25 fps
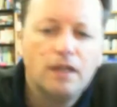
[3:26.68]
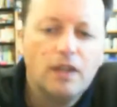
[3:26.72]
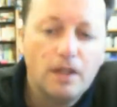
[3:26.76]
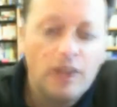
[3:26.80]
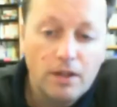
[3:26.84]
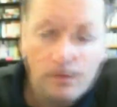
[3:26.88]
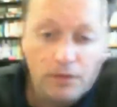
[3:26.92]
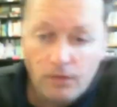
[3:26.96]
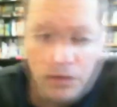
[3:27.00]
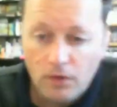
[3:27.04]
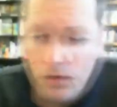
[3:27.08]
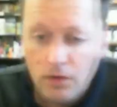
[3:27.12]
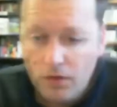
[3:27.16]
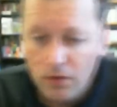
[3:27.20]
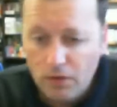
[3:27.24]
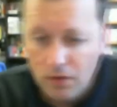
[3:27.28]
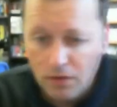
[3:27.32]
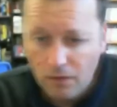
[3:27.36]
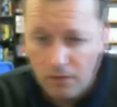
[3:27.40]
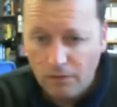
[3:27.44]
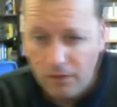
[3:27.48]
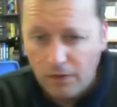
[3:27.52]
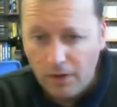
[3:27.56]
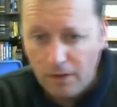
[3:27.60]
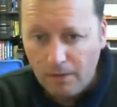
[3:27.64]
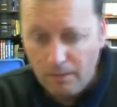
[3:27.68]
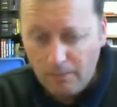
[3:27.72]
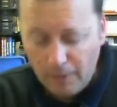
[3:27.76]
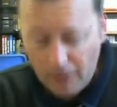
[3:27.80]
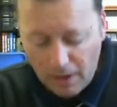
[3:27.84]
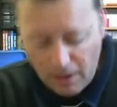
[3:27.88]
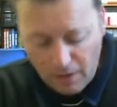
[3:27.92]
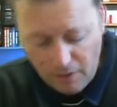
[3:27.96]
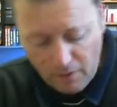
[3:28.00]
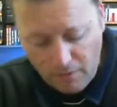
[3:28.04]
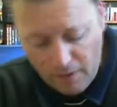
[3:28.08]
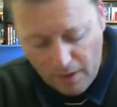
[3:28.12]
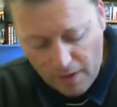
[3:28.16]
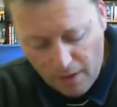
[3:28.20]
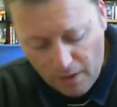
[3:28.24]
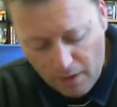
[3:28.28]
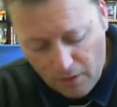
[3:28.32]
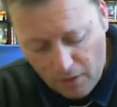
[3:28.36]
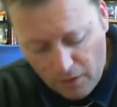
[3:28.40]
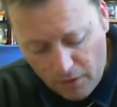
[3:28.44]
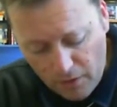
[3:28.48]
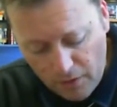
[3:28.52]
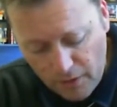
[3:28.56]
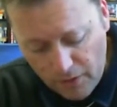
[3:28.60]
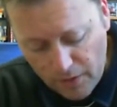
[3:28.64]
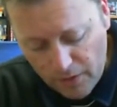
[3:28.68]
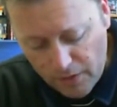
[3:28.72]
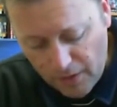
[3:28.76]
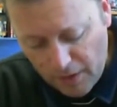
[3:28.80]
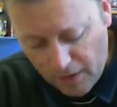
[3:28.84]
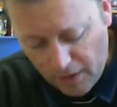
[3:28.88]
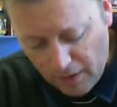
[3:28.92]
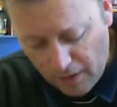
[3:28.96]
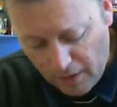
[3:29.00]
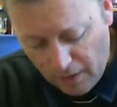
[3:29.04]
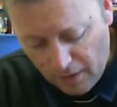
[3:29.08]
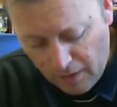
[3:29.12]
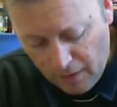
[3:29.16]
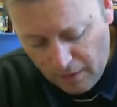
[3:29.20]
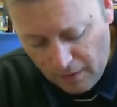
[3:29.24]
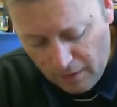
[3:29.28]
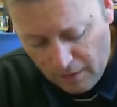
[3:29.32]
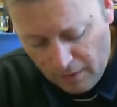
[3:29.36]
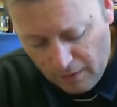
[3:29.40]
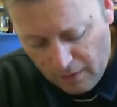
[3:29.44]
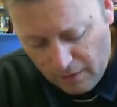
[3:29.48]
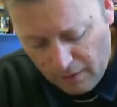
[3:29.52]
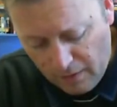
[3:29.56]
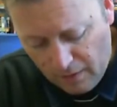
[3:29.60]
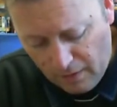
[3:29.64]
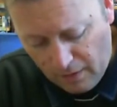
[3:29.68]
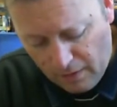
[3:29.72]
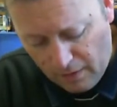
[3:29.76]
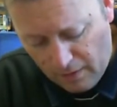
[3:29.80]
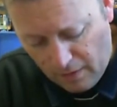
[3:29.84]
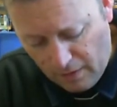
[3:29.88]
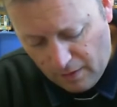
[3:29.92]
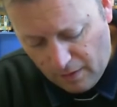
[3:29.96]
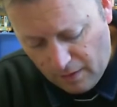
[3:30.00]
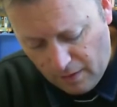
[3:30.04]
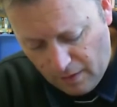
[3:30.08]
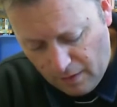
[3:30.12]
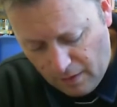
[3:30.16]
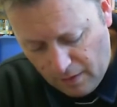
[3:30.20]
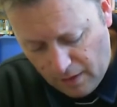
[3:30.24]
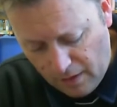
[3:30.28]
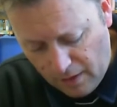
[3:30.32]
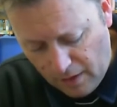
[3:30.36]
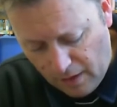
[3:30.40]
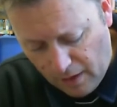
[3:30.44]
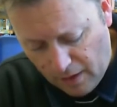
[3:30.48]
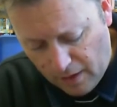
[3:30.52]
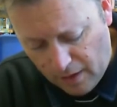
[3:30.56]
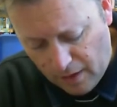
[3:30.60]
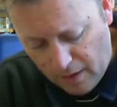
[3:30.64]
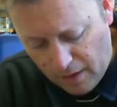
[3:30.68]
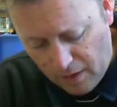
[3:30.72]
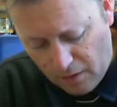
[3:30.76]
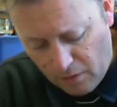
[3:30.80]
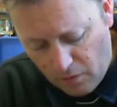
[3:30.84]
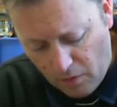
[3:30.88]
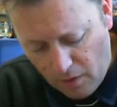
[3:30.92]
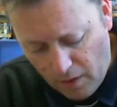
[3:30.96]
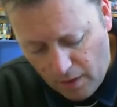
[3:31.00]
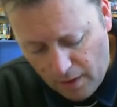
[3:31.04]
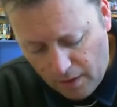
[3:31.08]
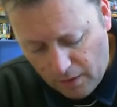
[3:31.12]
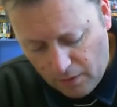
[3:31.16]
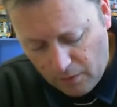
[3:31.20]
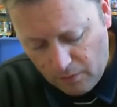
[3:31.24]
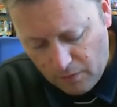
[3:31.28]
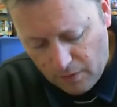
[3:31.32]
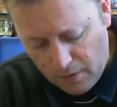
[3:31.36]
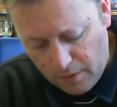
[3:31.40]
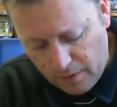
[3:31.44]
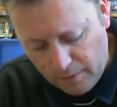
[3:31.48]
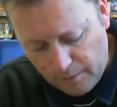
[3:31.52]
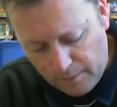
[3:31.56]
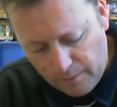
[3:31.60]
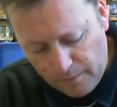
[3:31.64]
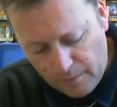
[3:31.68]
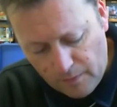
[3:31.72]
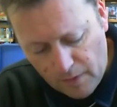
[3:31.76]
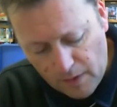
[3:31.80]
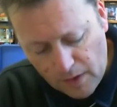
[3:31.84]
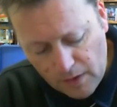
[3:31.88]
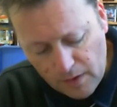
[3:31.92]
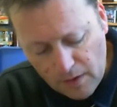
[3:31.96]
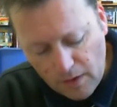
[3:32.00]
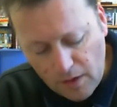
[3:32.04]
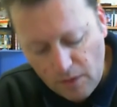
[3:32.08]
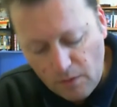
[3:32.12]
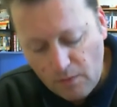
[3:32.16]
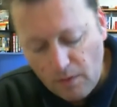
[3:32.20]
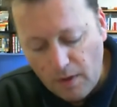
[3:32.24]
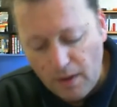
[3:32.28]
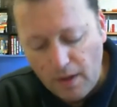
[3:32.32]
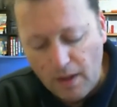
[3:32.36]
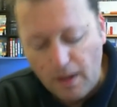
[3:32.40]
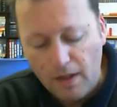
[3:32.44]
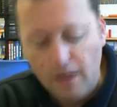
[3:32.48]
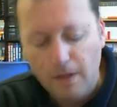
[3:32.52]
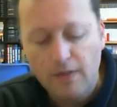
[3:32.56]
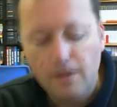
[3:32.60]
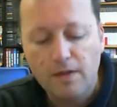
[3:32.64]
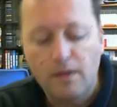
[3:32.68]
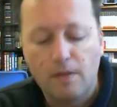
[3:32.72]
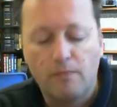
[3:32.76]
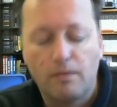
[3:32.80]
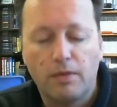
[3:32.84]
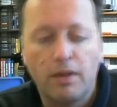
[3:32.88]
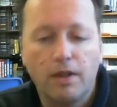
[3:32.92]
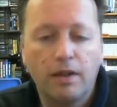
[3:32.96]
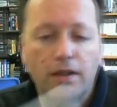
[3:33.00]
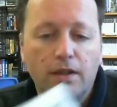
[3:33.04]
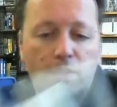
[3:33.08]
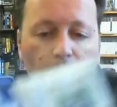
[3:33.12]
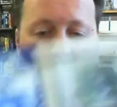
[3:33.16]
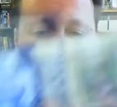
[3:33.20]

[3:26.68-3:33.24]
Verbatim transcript: and the version of um, Lode Runner on the Sega is actually quite good so this one is complete